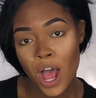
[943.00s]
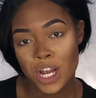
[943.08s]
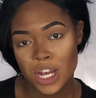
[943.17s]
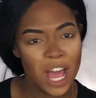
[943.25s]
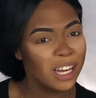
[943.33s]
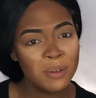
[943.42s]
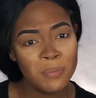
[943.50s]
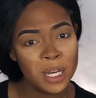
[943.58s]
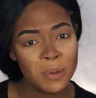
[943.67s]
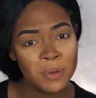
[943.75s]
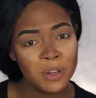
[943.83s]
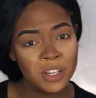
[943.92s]
not too many
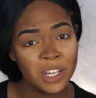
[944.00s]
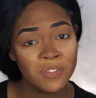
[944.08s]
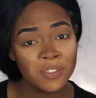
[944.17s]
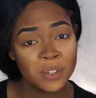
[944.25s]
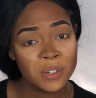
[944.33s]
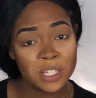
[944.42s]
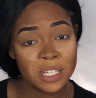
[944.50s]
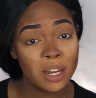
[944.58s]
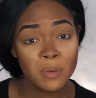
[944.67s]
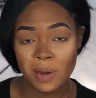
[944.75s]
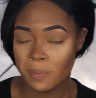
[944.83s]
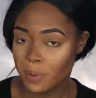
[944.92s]
beauty influencers, not
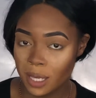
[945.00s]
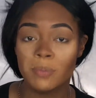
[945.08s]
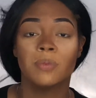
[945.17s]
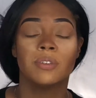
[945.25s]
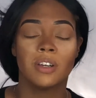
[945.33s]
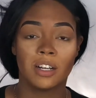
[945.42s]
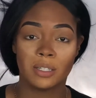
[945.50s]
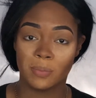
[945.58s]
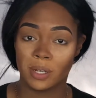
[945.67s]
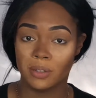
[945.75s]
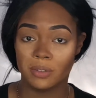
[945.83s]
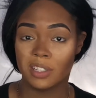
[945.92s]
too many people talking
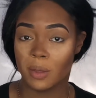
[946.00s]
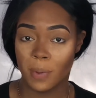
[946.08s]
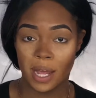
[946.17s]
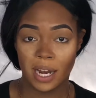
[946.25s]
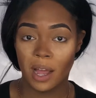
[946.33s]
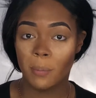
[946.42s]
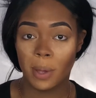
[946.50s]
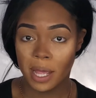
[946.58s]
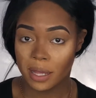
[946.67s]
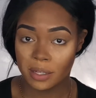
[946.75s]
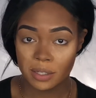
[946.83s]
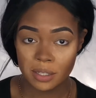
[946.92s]
about the Bad Gal
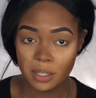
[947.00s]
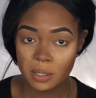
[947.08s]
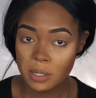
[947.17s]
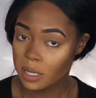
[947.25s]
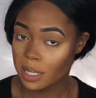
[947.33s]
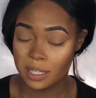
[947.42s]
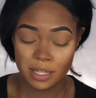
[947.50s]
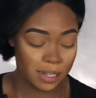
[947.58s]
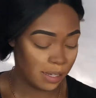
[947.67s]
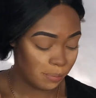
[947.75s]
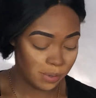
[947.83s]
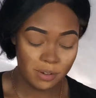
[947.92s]
Bang.
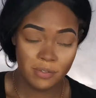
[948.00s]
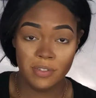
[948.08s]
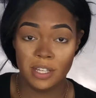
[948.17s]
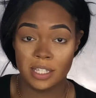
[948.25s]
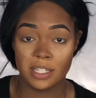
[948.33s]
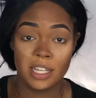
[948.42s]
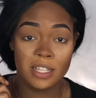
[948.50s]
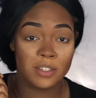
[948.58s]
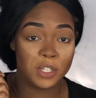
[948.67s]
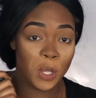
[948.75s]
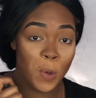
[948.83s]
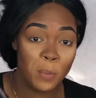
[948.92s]
Like, Benefit sent
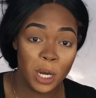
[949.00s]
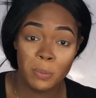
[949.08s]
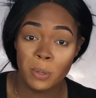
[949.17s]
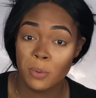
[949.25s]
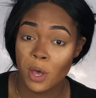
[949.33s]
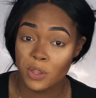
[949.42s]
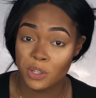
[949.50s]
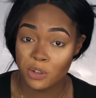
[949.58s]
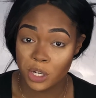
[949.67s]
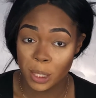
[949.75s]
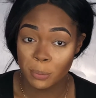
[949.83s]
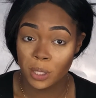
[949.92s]
so many people on this
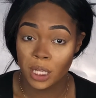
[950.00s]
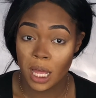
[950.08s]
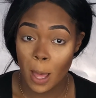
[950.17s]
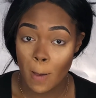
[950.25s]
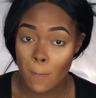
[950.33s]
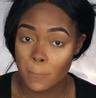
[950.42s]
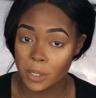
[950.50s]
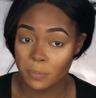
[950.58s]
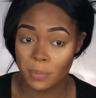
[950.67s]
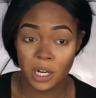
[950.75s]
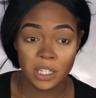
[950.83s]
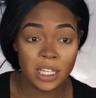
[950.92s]
trip, but
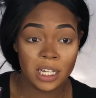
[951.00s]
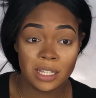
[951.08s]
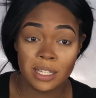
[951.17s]
barely